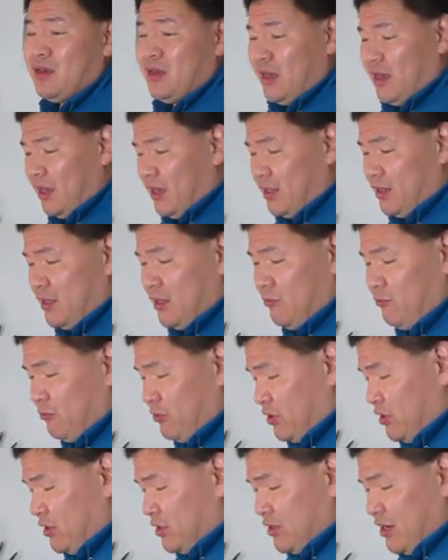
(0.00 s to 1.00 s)
And then
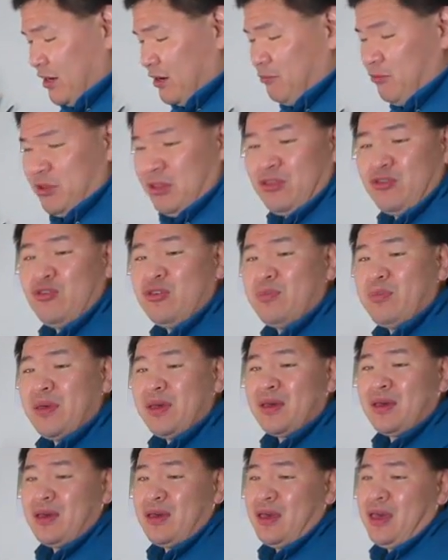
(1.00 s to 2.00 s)
we're going to check them with a
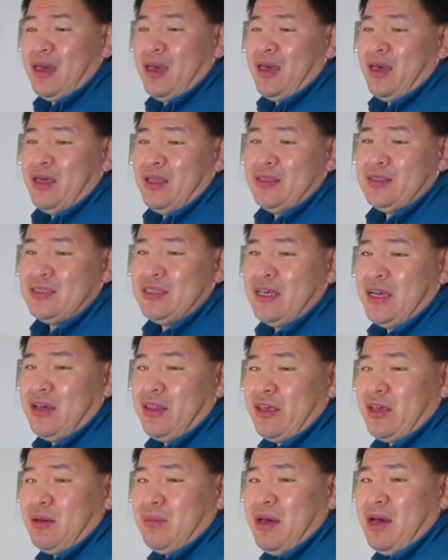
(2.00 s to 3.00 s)
toothpick and see how
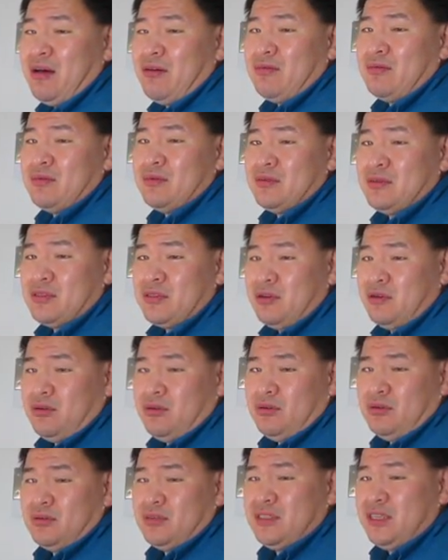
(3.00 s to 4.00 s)
they come out. So
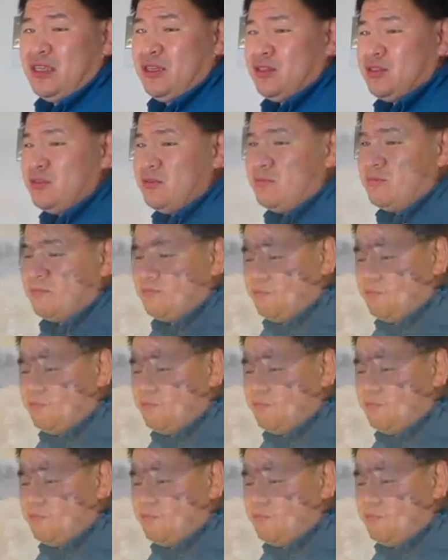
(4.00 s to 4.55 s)
see you soon.